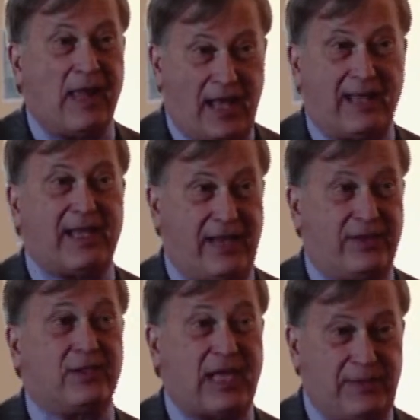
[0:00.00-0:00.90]

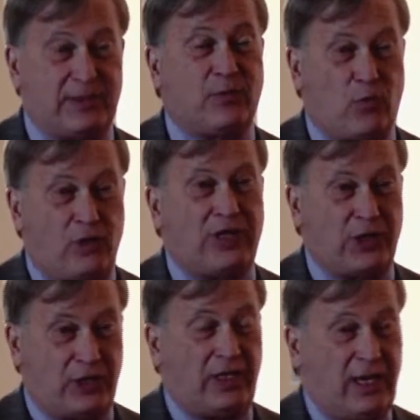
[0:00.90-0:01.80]
there's got to be some
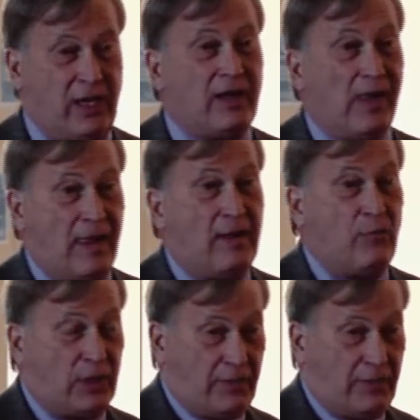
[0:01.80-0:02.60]
coordination there with